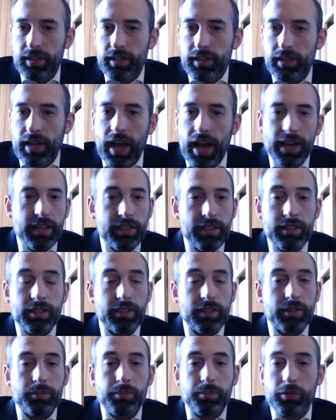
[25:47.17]
And it
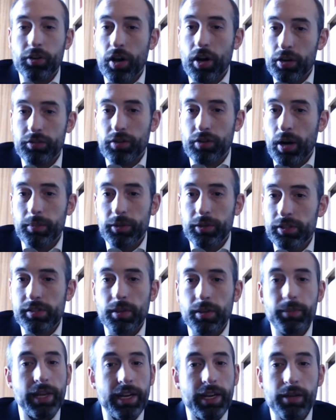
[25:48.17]
troubles
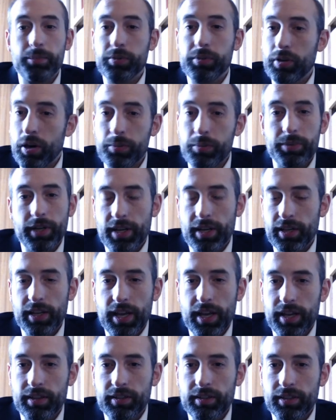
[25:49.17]
them
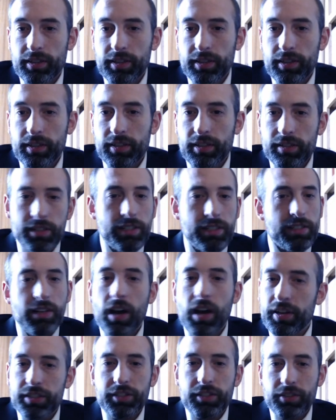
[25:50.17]
inappropriately because it's
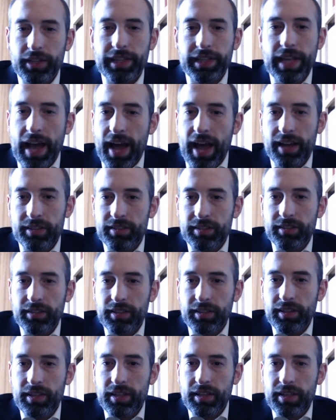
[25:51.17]
not doing that.
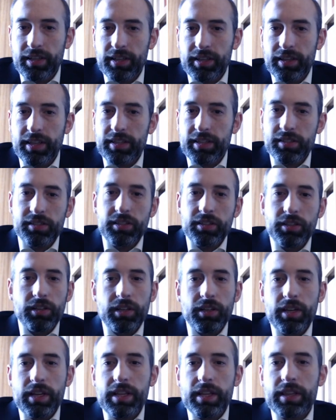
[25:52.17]
It's
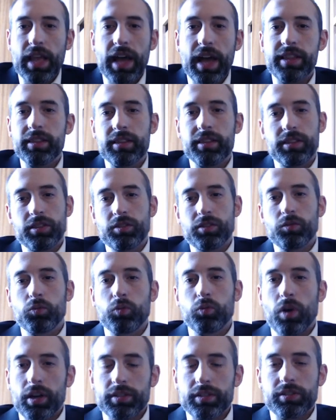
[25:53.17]
and
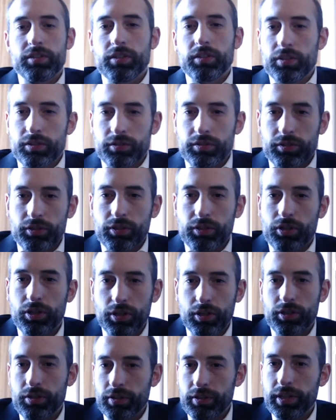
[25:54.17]
what
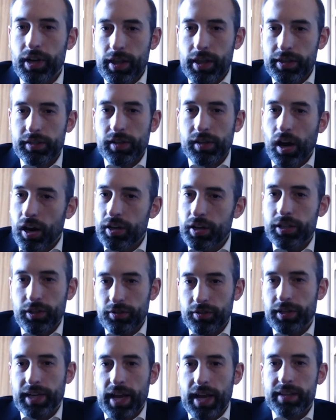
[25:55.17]
Hooker and others argue
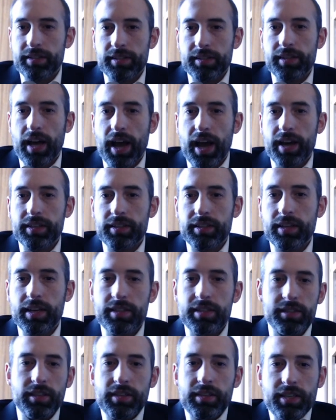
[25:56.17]
against that is
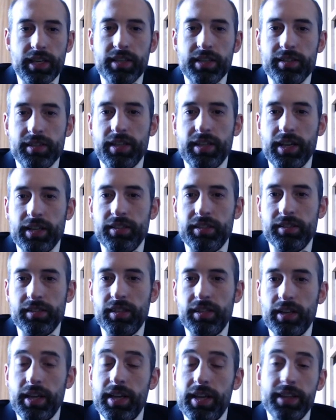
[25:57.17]
that these things
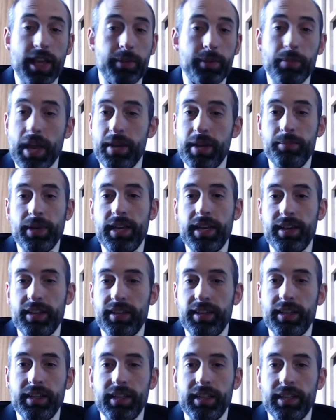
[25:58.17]
they may be
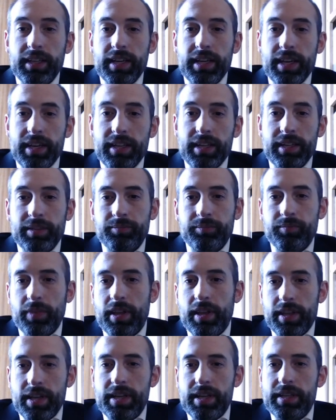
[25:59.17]

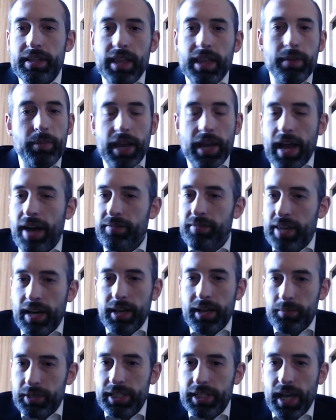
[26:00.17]
they may have their
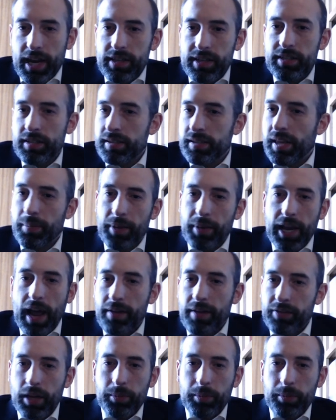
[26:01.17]
limitations, they may have their